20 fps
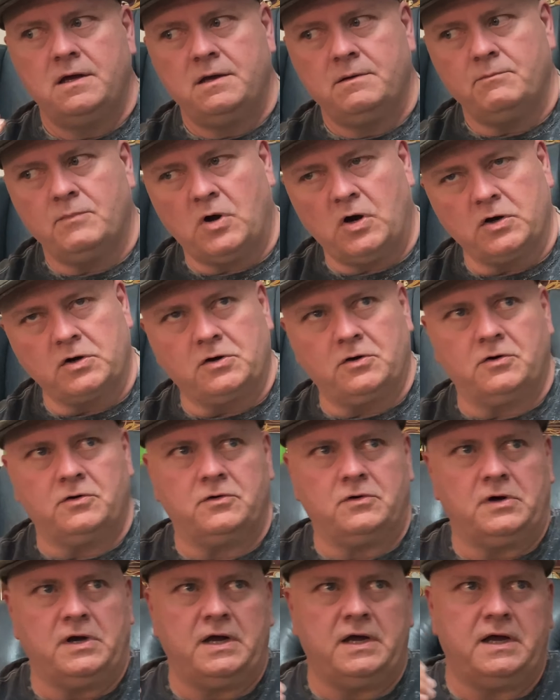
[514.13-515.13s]

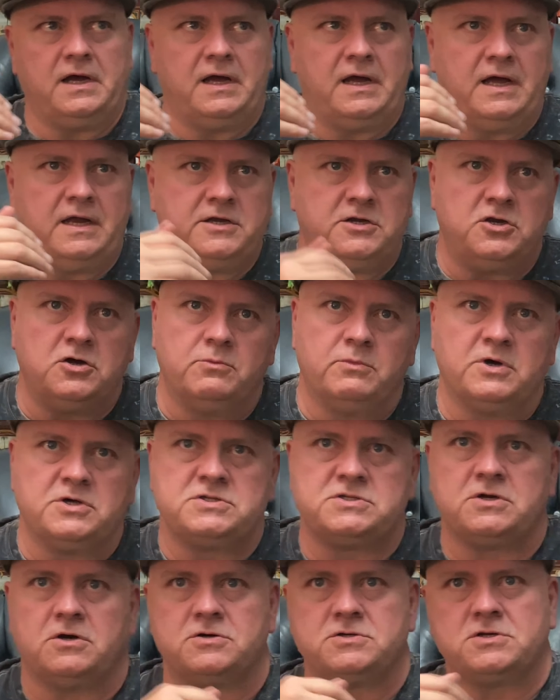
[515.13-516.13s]
Marco and Yuma
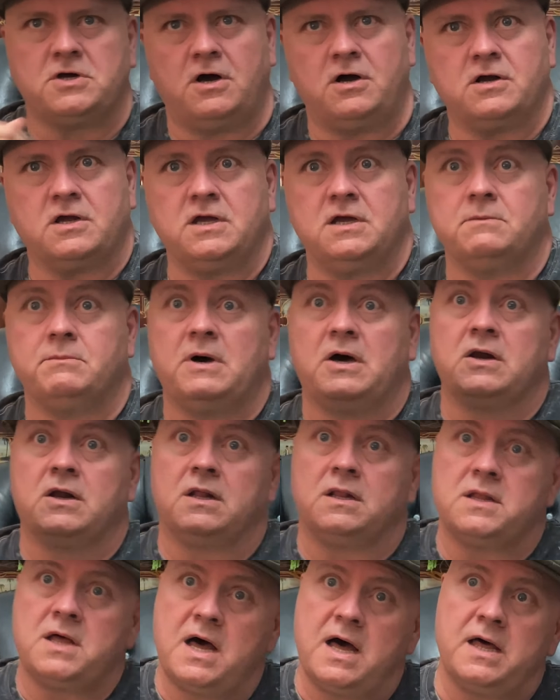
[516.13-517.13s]
start talking about
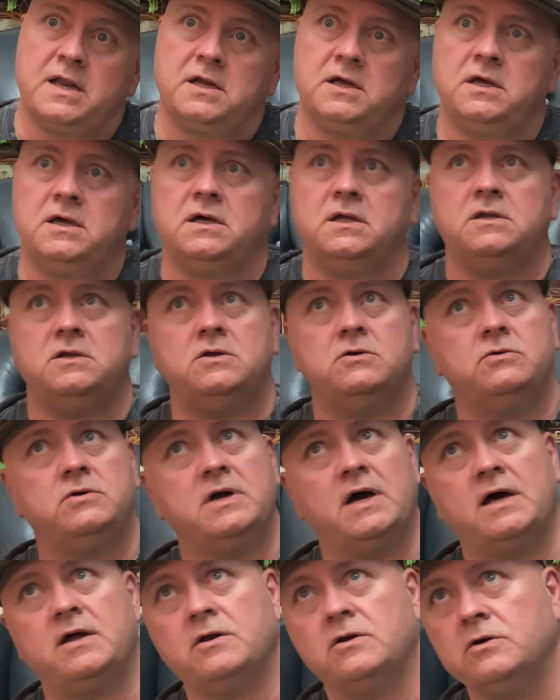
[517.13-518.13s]
Alana and you
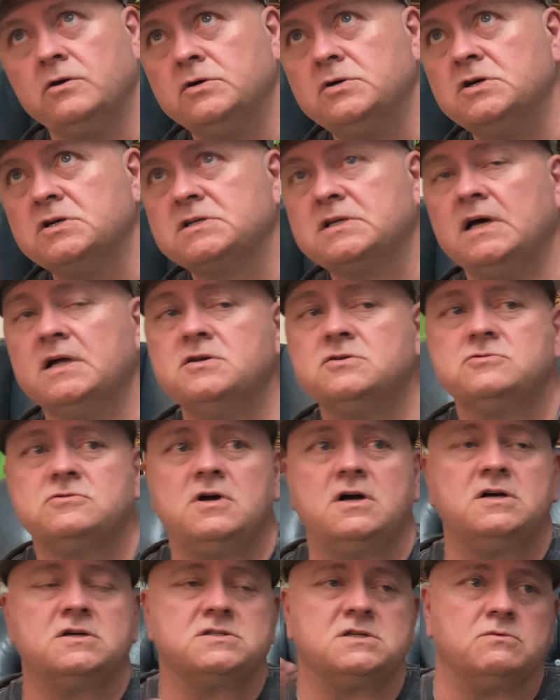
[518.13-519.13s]
got her hooked on
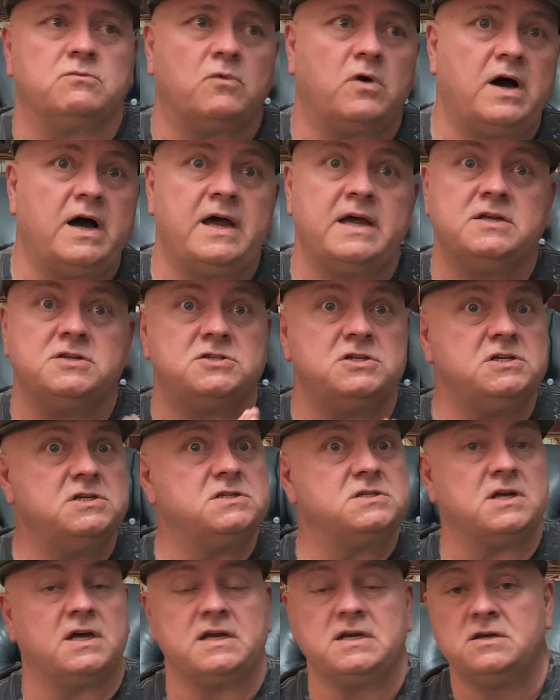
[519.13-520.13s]
drugs and why. And
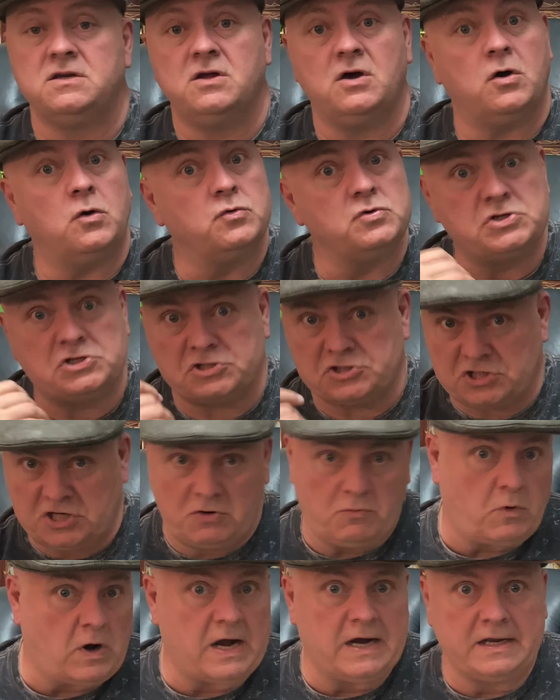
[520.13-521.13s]
she's like, no, she
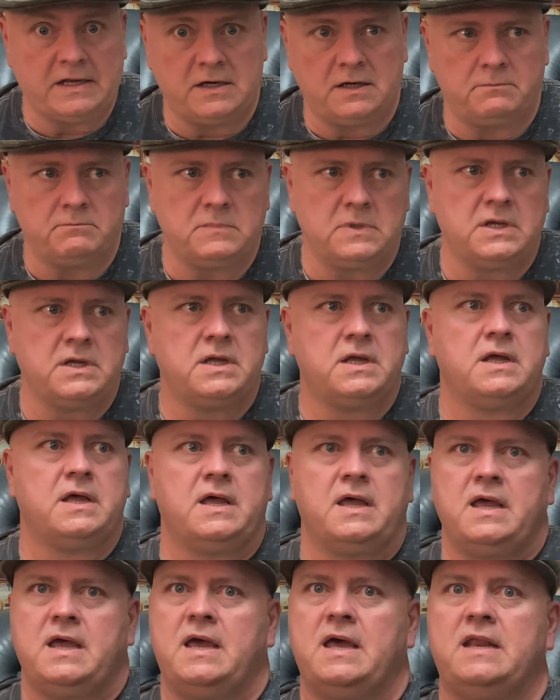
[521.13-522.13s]
wanted them.
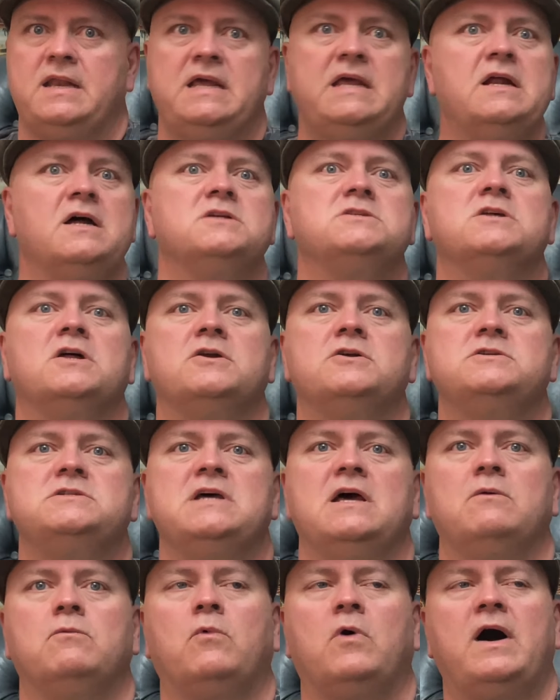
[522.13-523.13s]
And he doesn't
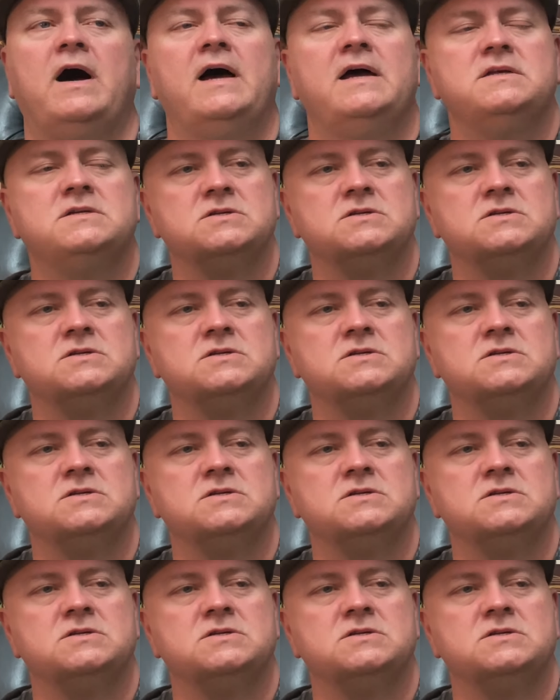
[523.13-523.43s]
understand why.